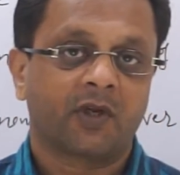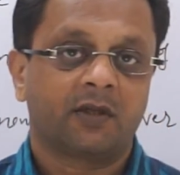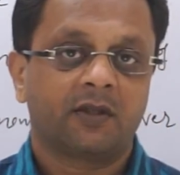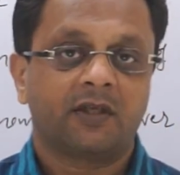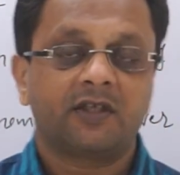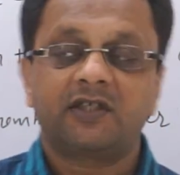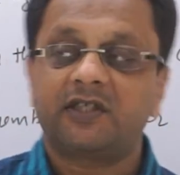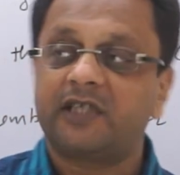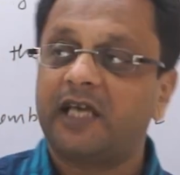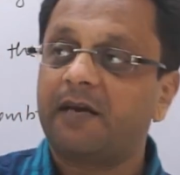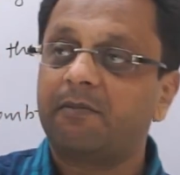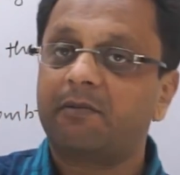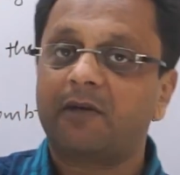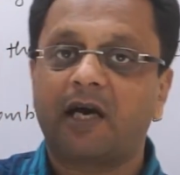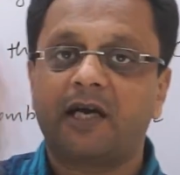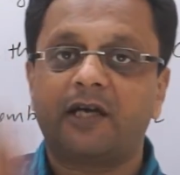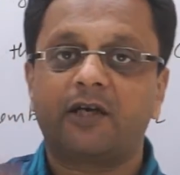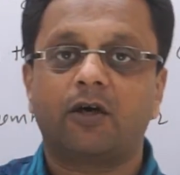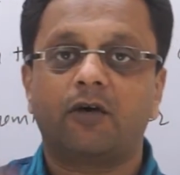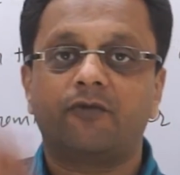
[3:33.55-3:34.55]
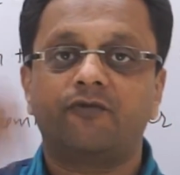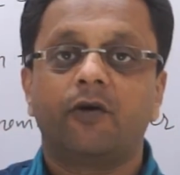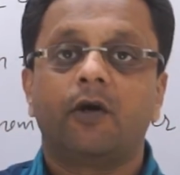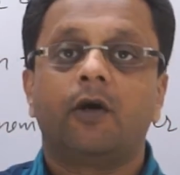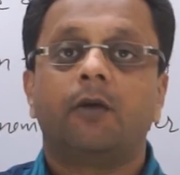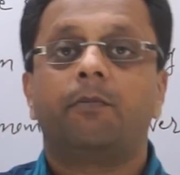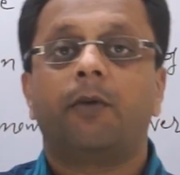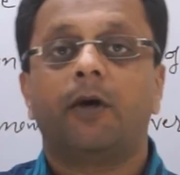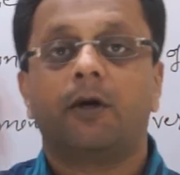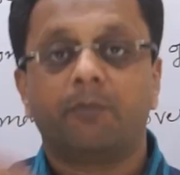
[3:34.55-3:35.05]
The same kind of
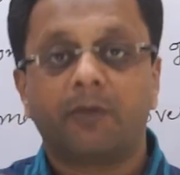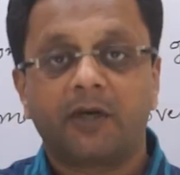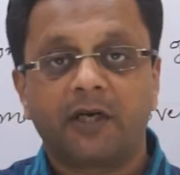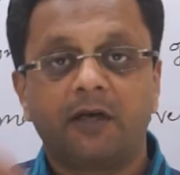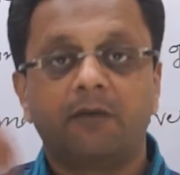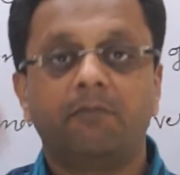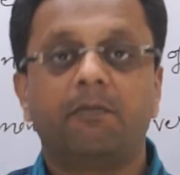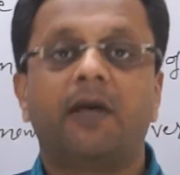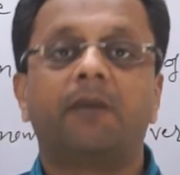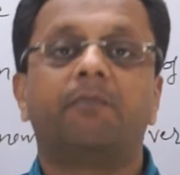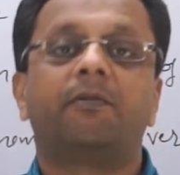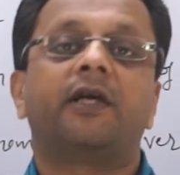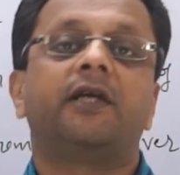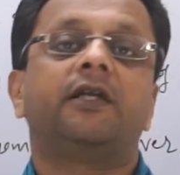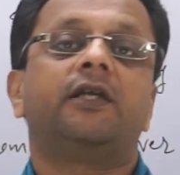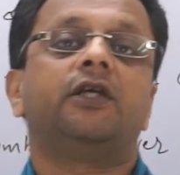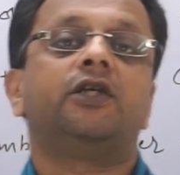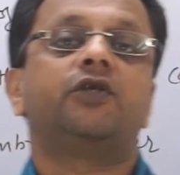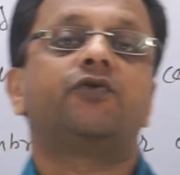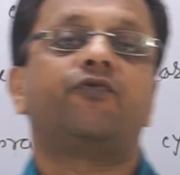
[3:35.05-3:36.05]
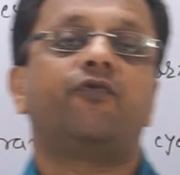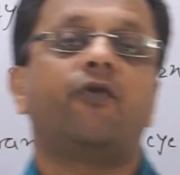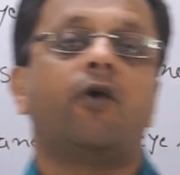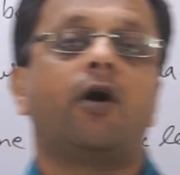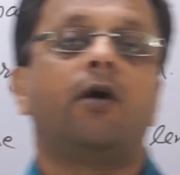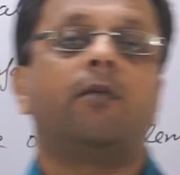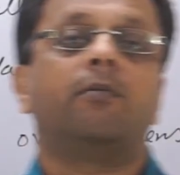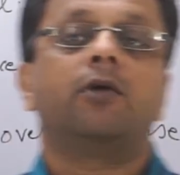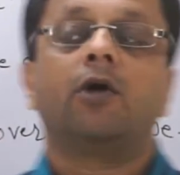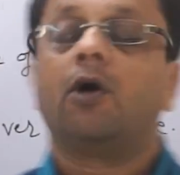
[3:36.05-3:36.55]
permanent membrane is
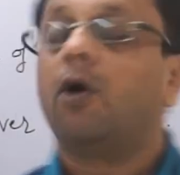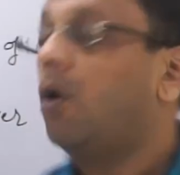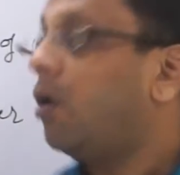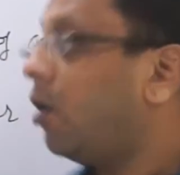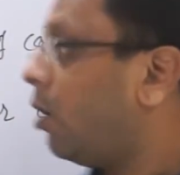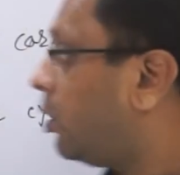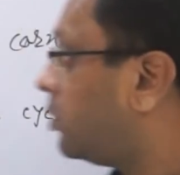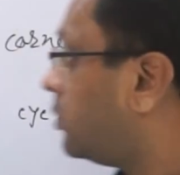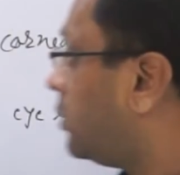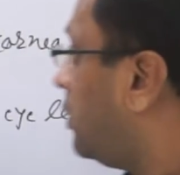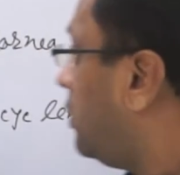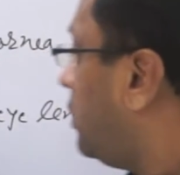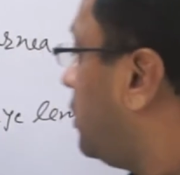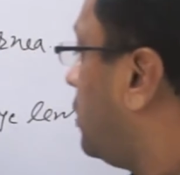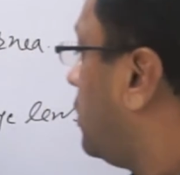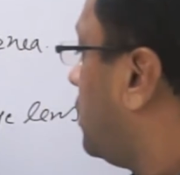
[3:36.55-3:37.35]
formed on the